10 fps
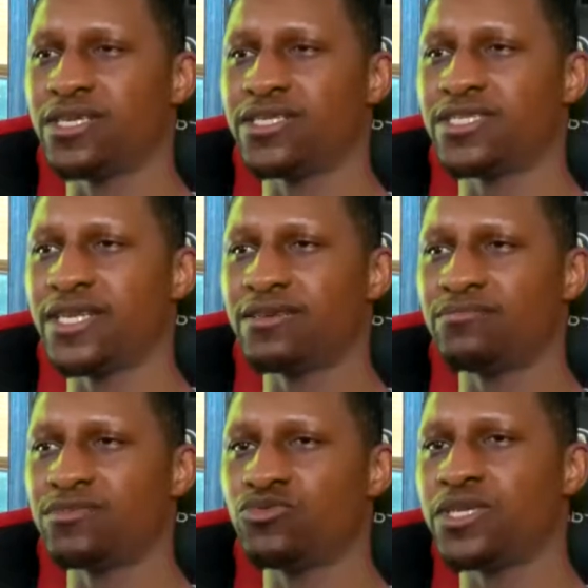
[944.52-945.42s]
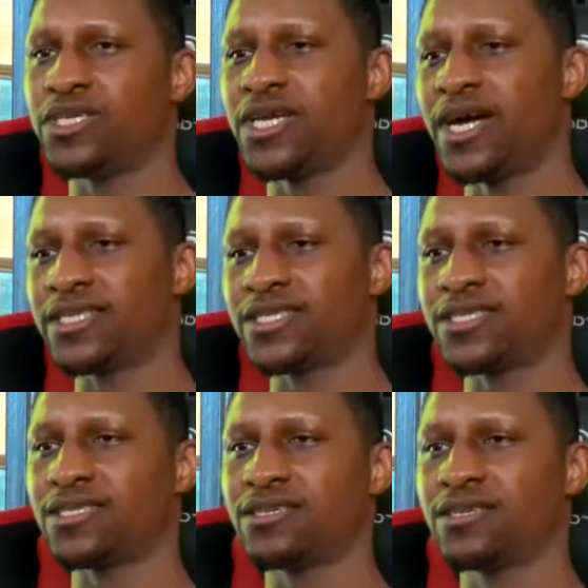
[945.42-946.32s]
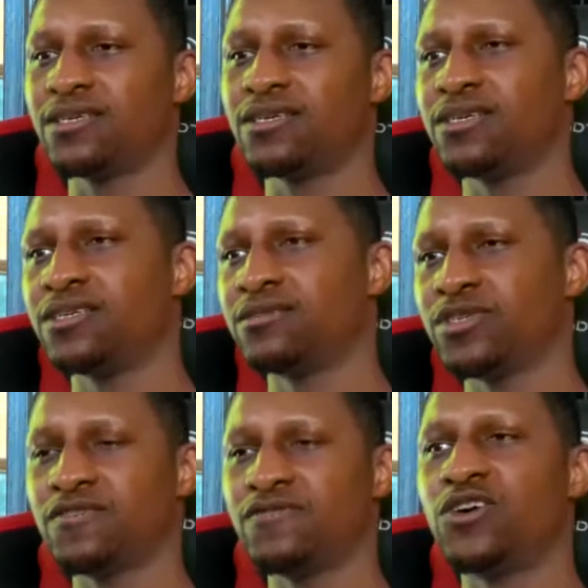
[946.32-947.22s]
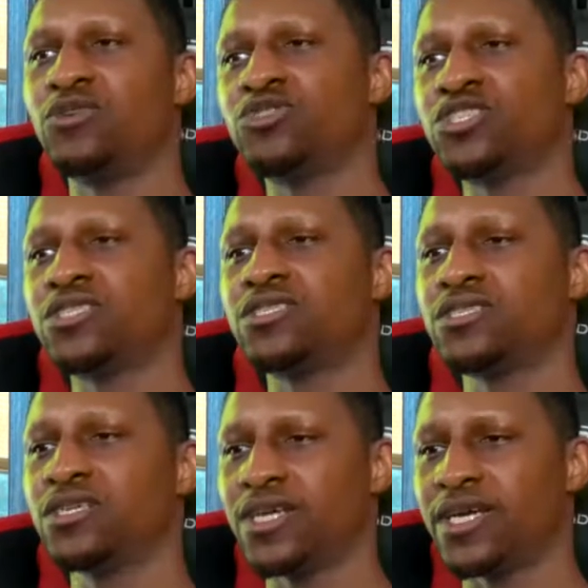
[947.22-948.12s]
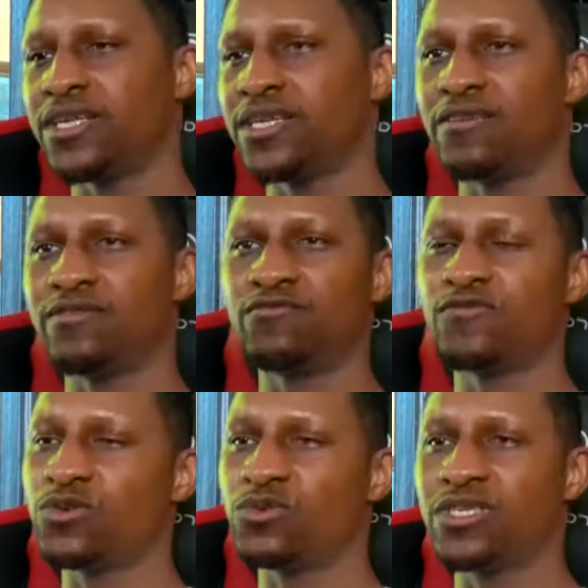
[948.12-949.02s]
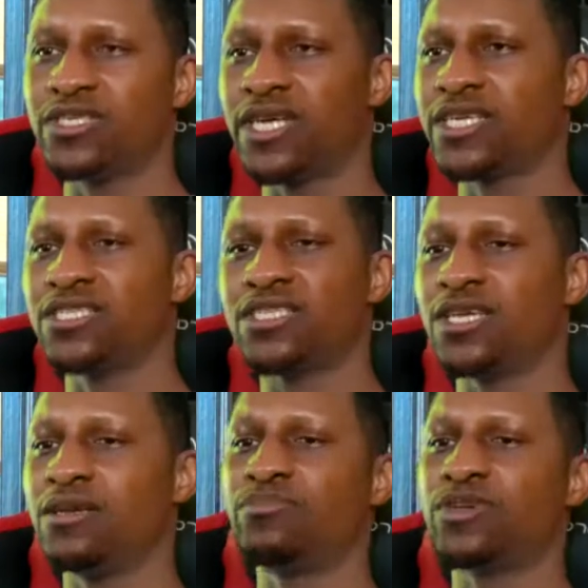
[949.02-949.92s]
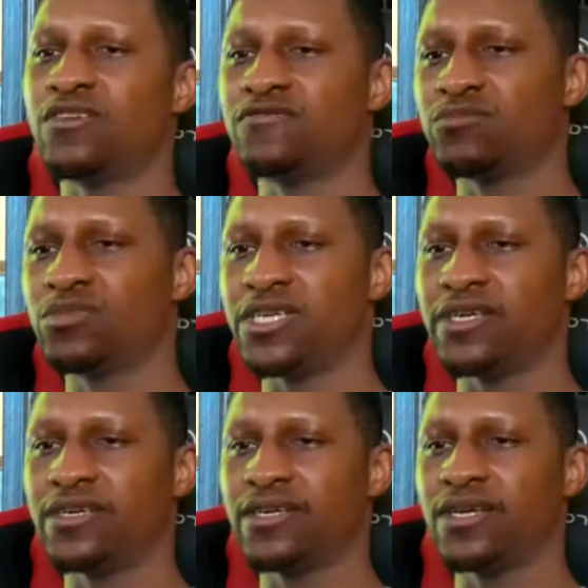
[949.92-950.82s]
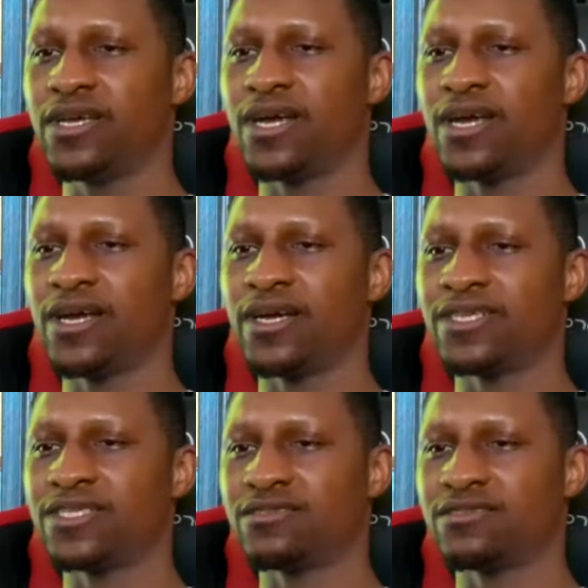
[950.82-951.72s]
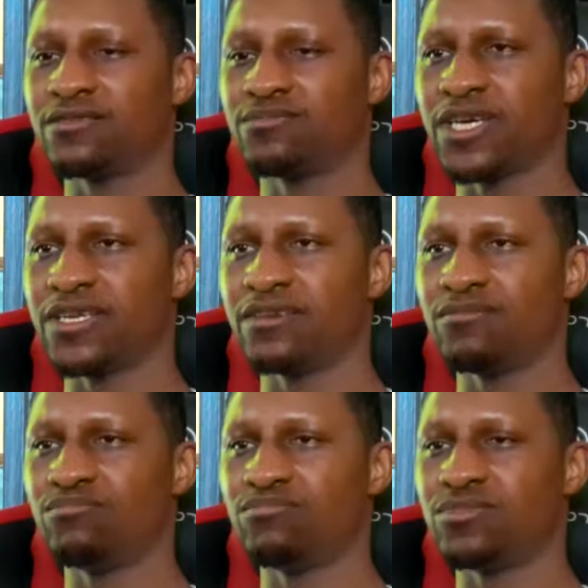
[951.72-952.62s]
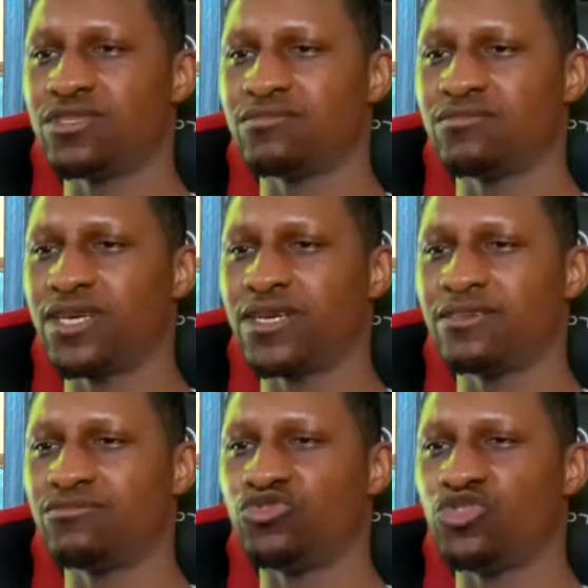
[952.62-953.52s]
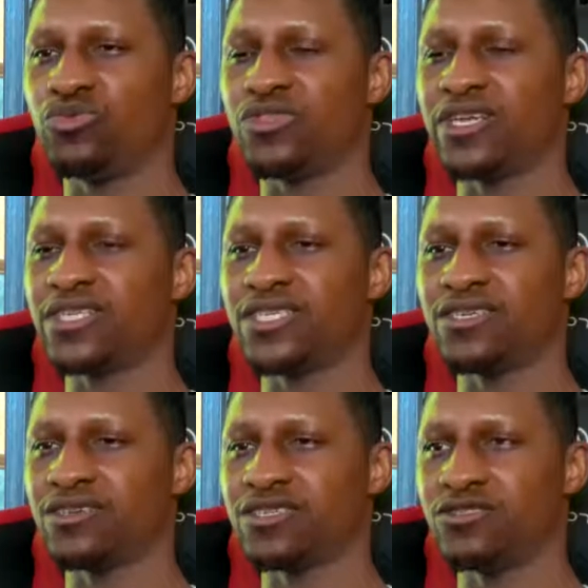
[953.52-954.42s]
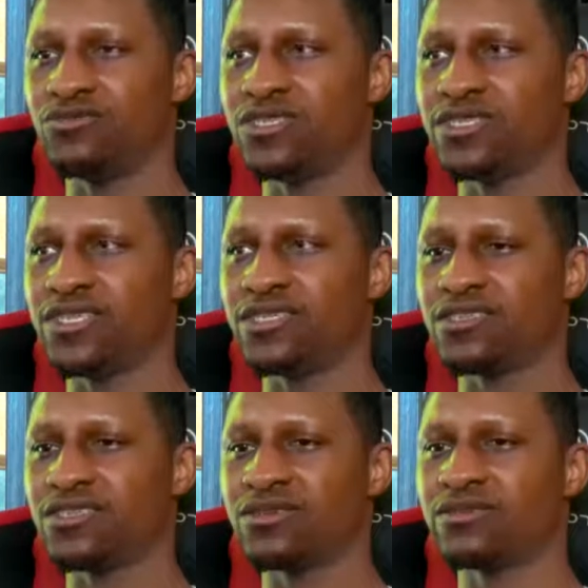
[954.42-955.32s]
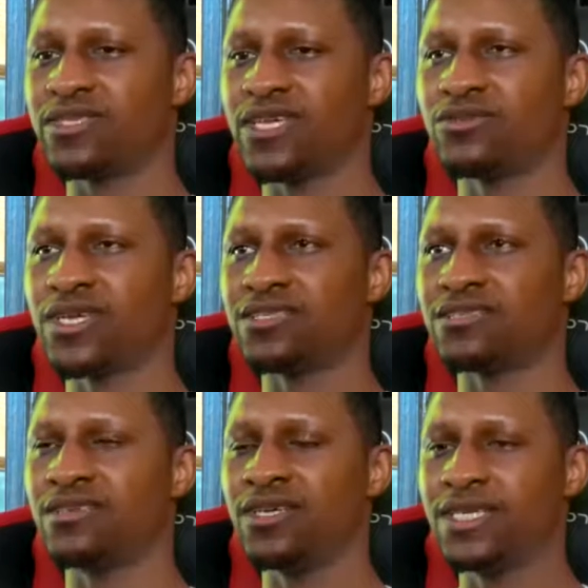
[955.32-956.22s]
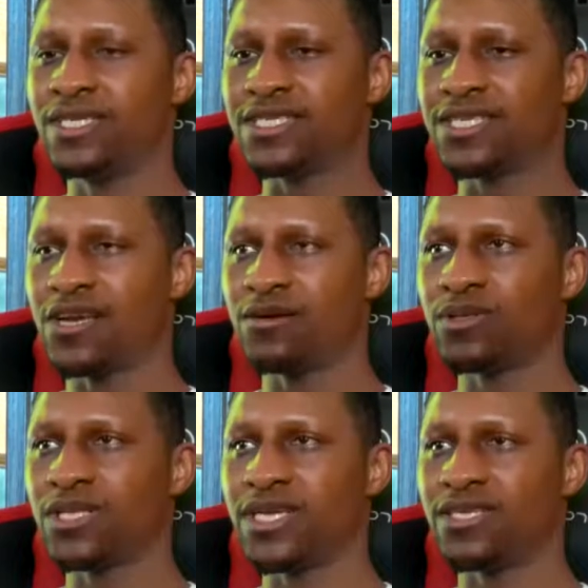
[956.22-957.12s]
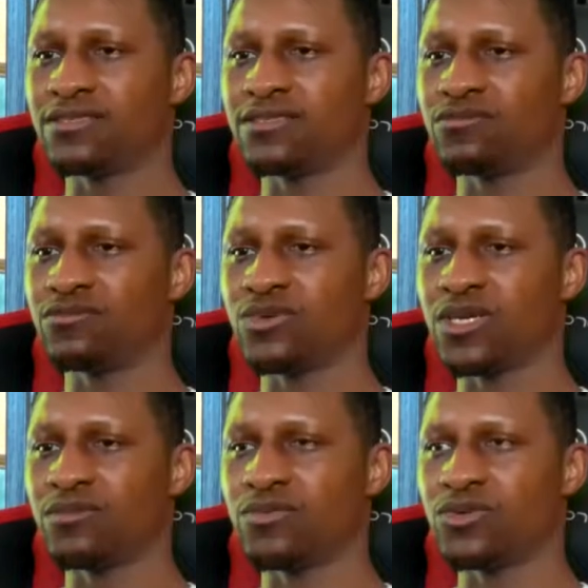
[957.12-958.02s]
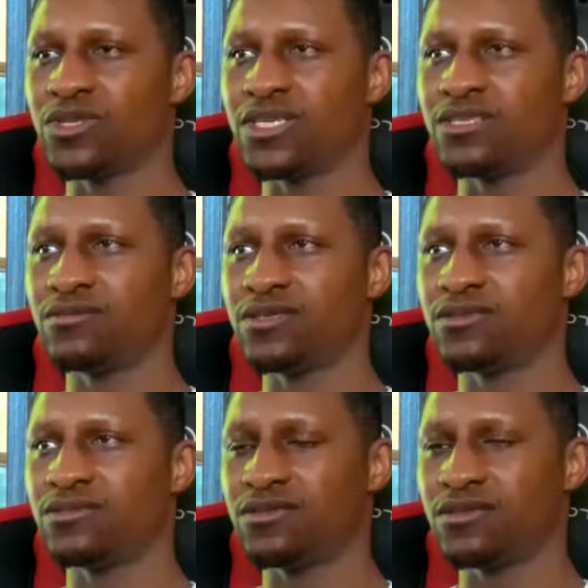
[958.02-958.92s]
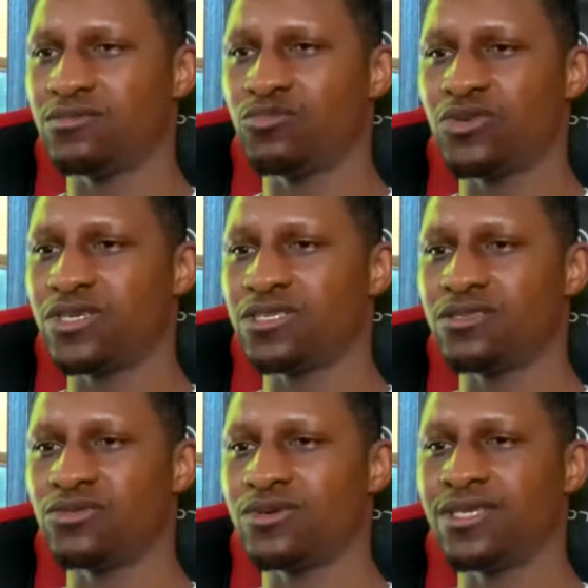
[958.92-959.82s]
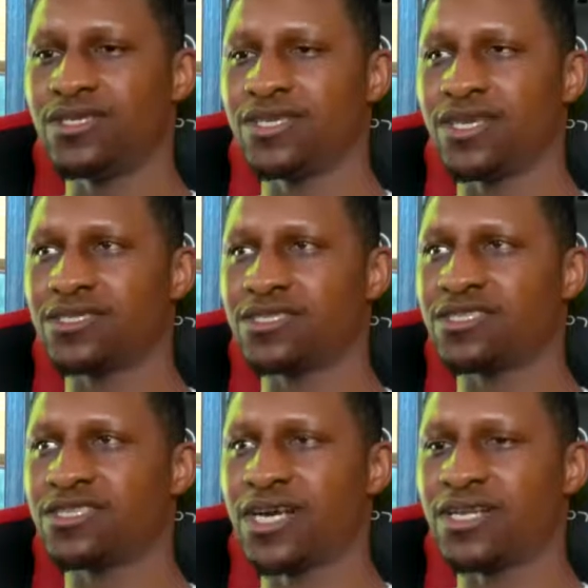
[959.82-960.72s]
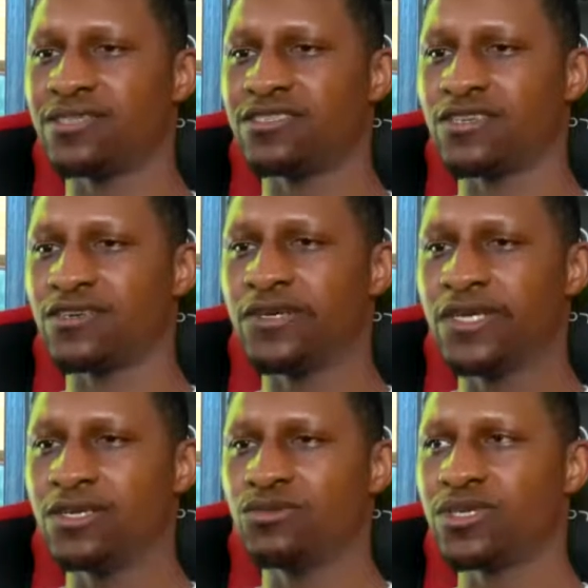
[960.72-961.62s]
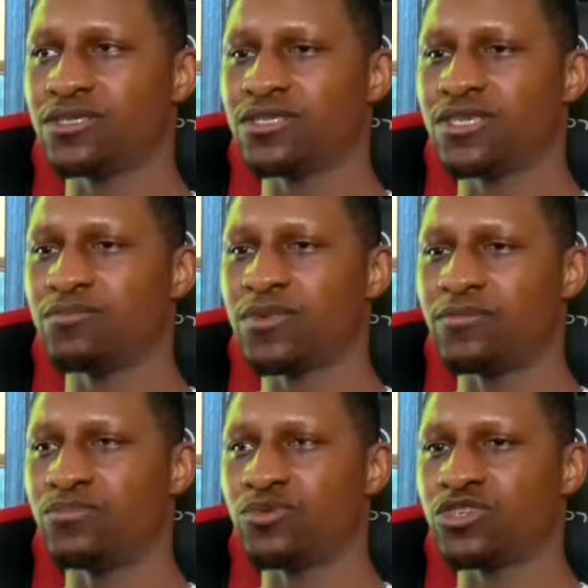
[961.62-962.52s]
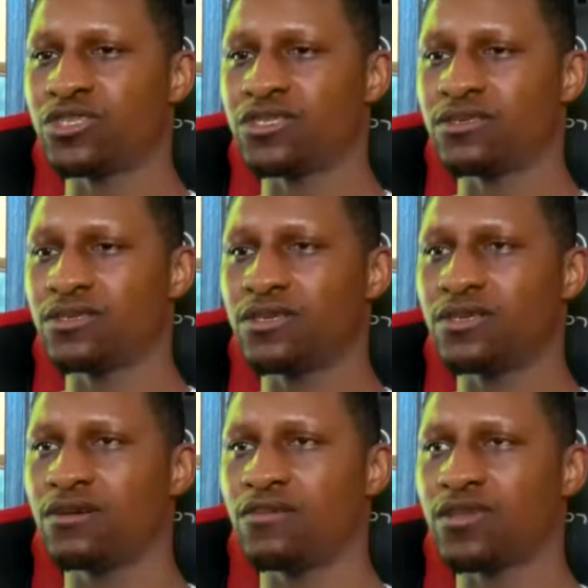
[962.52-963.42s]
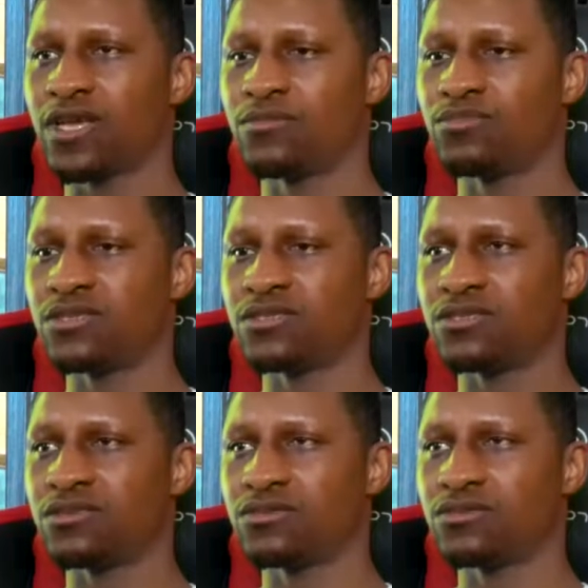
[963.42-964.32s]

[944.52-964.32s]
send them to a yacht in the middle of the ocean, and they gave them food and they can sleep comfortably. I guess it's some kind of new thing that they're going to do this season, so they don't get to stay up late and then wake up early in the morning to do the next challenge. So we can skip that portion of the competition.